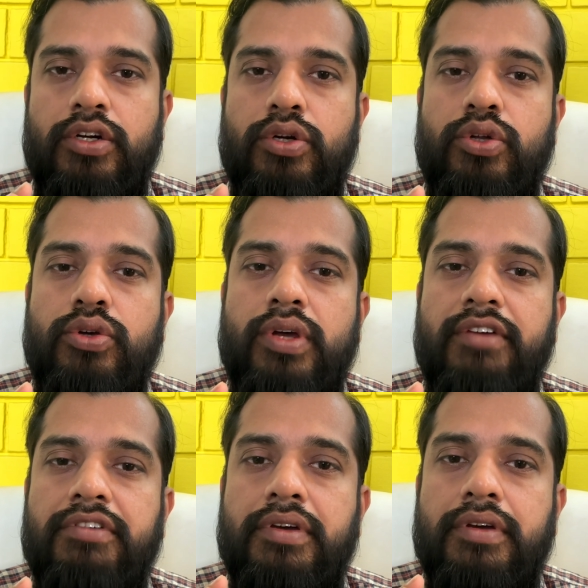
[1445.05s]
Do you have
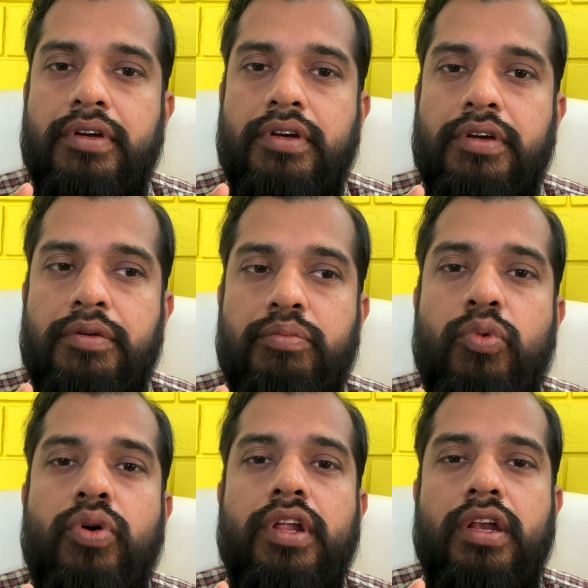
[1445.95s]
a
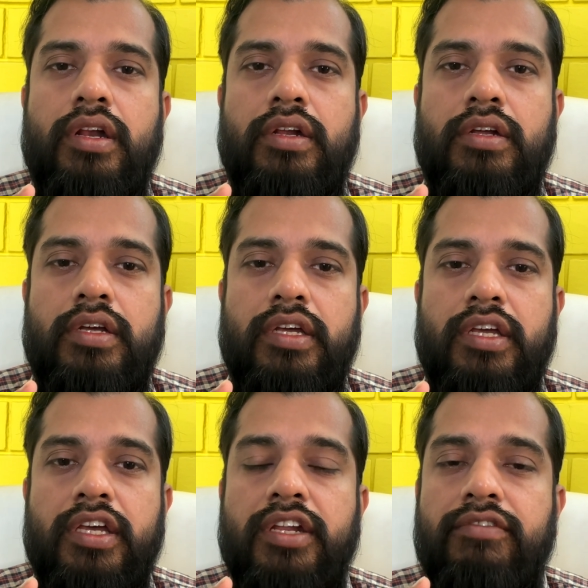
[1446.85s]
model
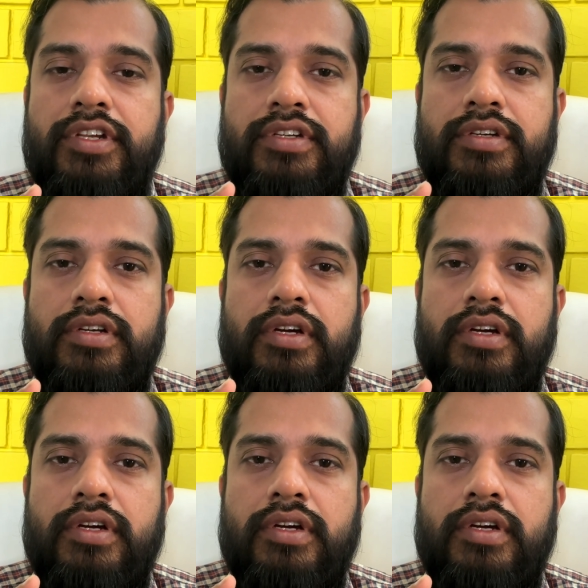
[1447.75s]
in which